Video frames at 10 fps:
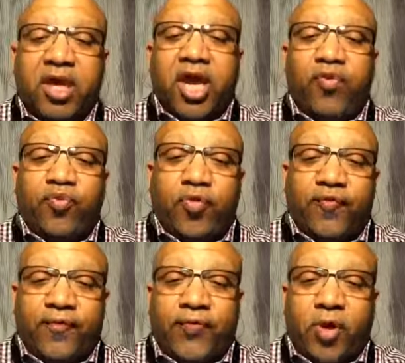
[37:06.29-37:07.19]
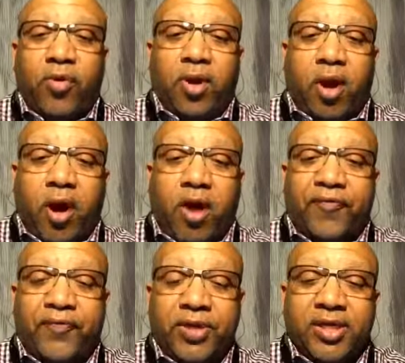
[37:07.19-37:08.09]
It will float
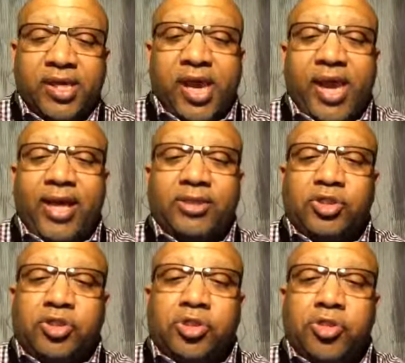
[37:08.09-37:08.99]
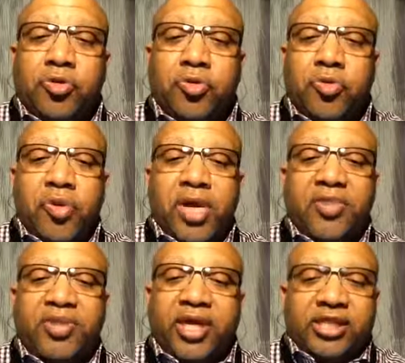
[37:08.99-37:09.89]
off into
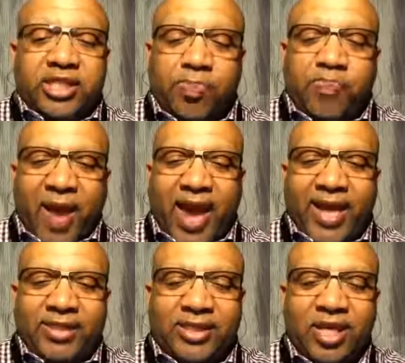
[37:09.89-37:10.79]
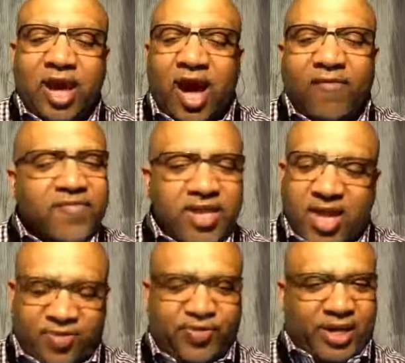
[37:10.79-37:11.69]
the expanse of
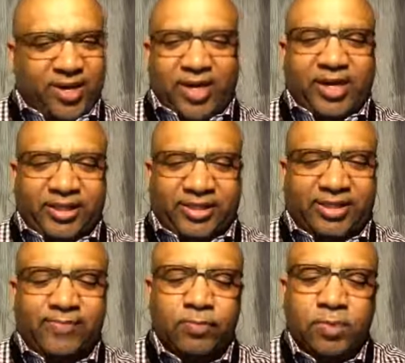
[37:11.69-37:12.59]
nothingness